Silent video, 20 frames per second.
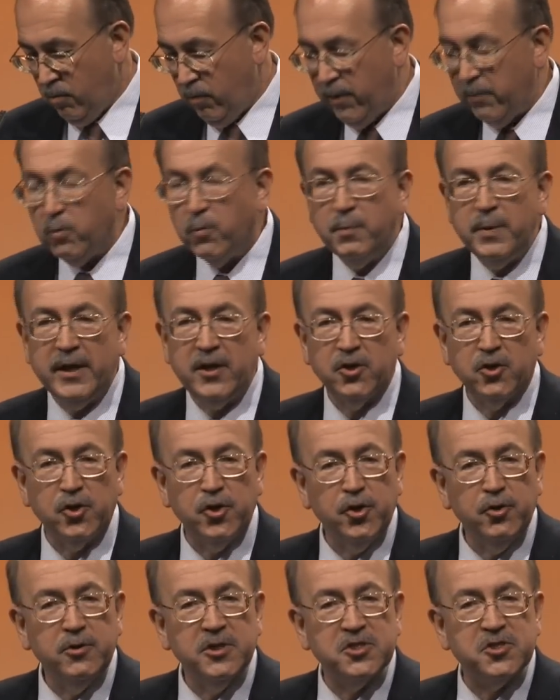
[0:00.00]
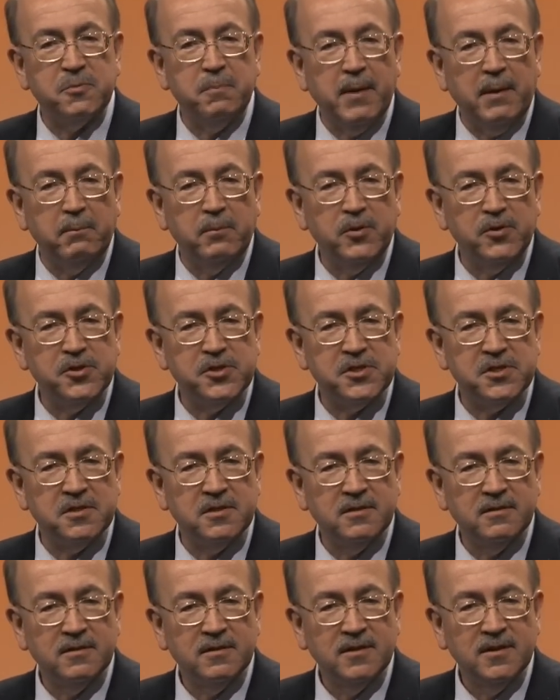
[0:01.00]
We will be your newest
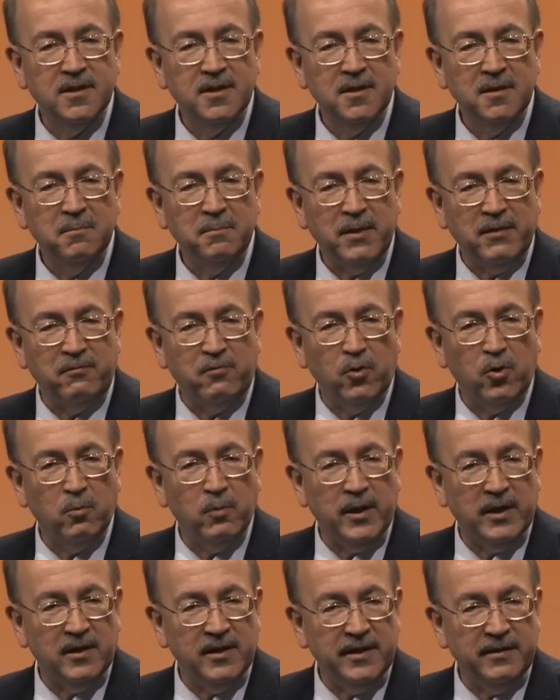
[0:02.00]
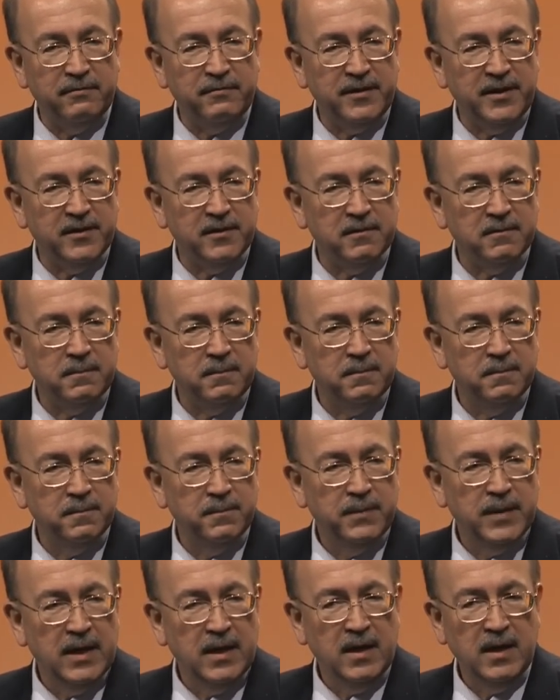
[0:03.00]
members before we leave here,
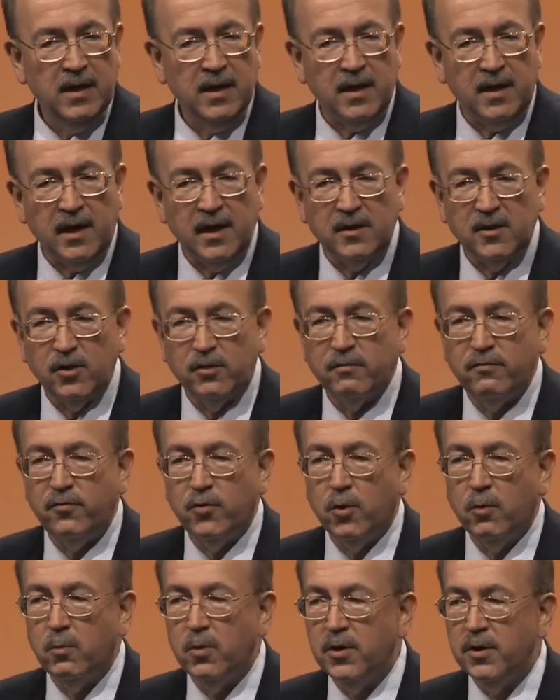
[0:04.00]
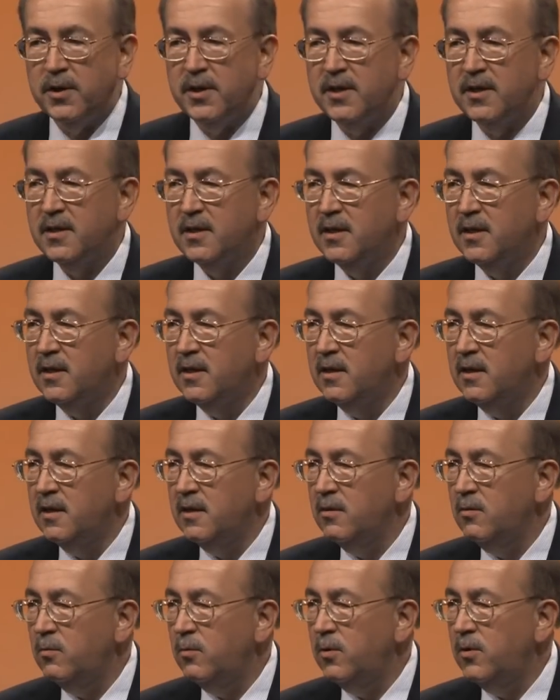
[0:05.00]
and I look forward
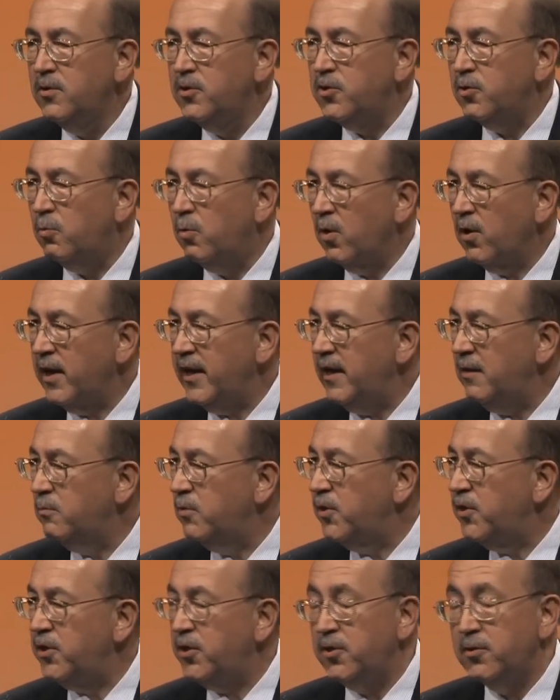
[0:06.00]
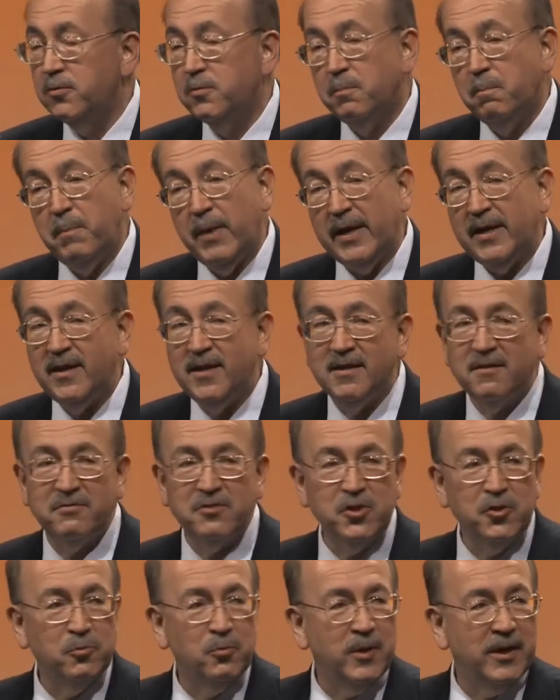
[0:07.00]
to working with you. Many
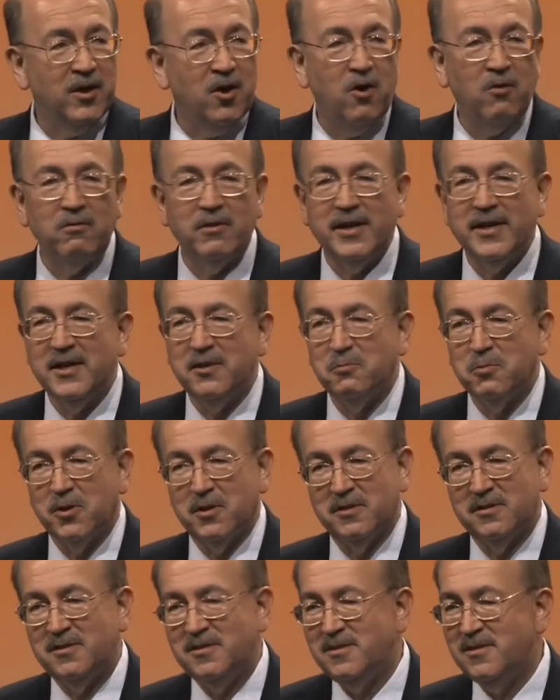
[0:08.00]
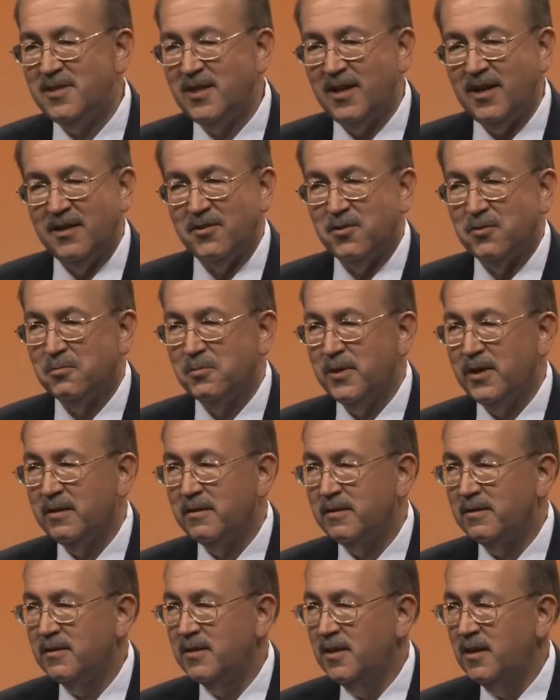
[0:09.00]
of you we already work together
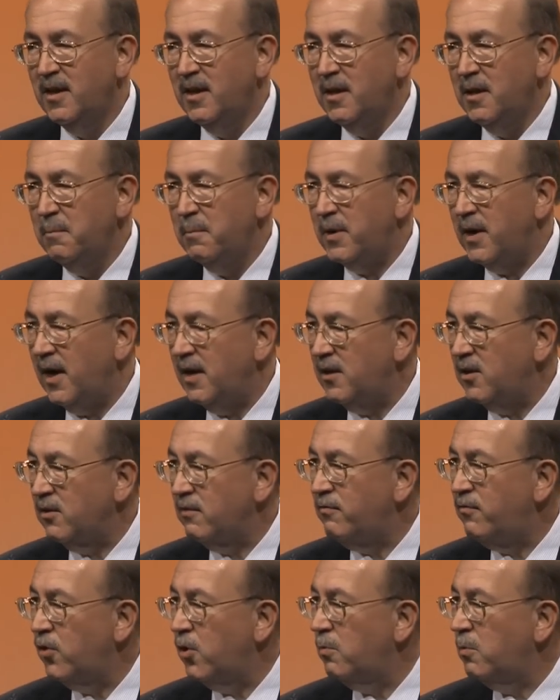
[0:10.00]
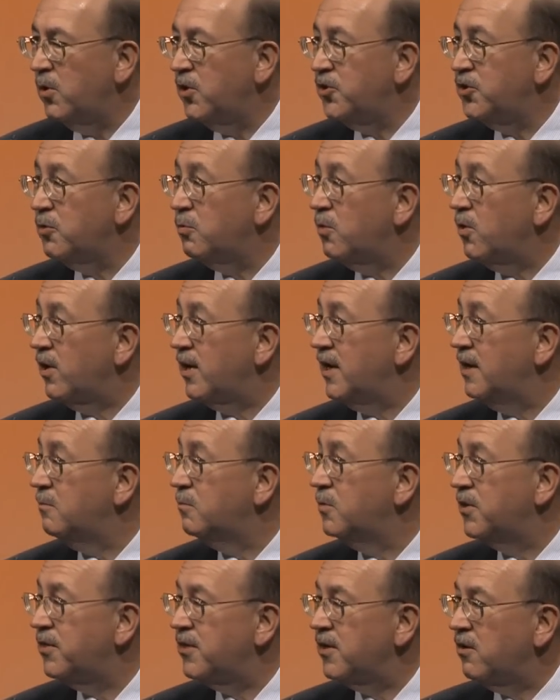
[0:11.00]
with. But I look forward to
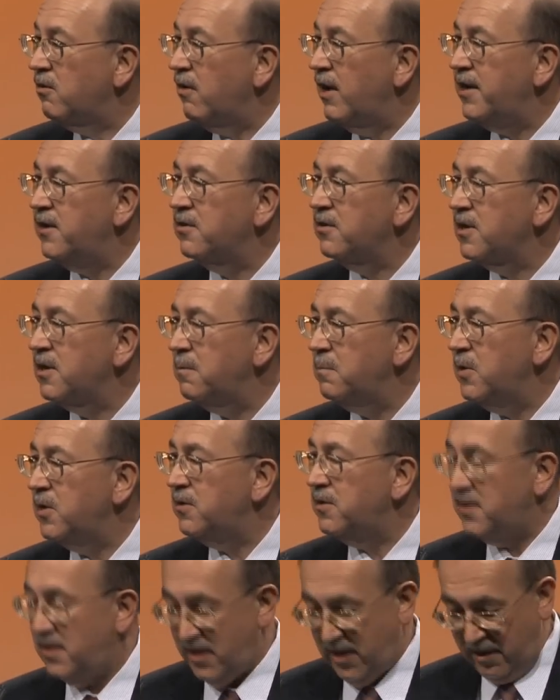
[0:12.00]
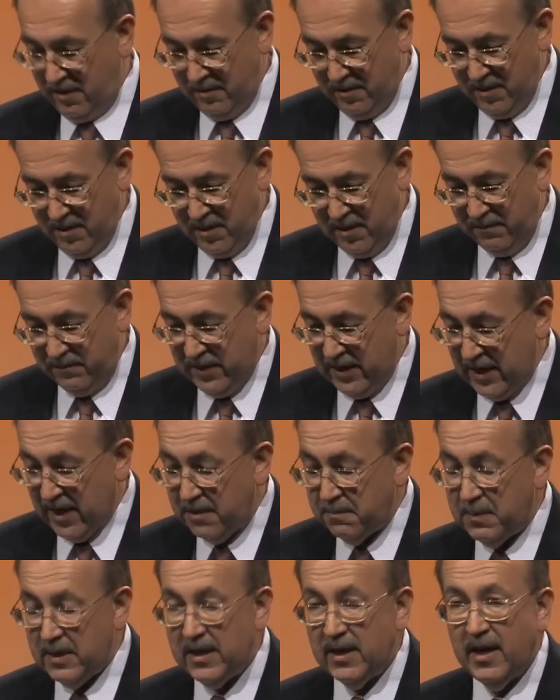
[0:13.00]
working with the greater community of the
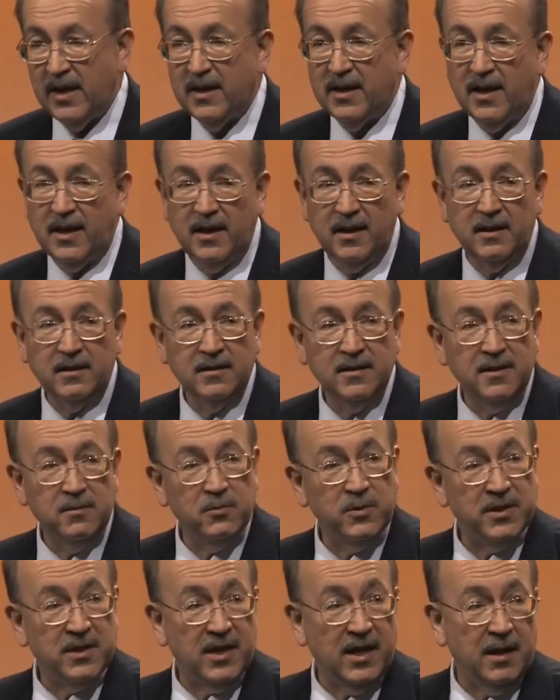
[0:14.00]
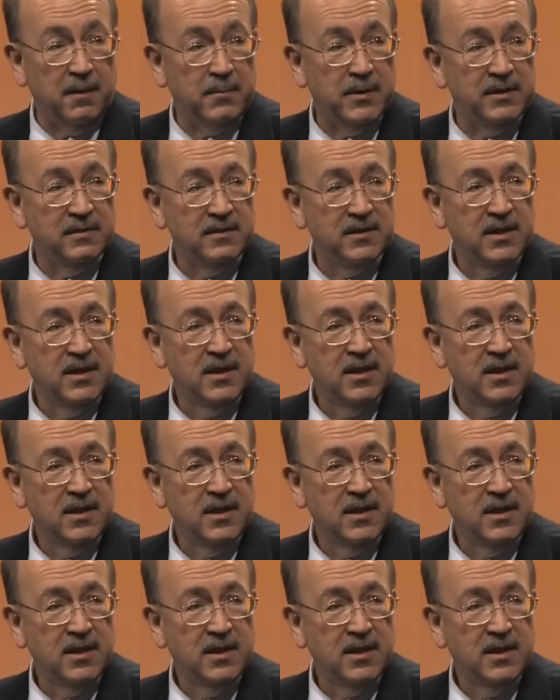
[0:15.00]
N B A A and with GAMA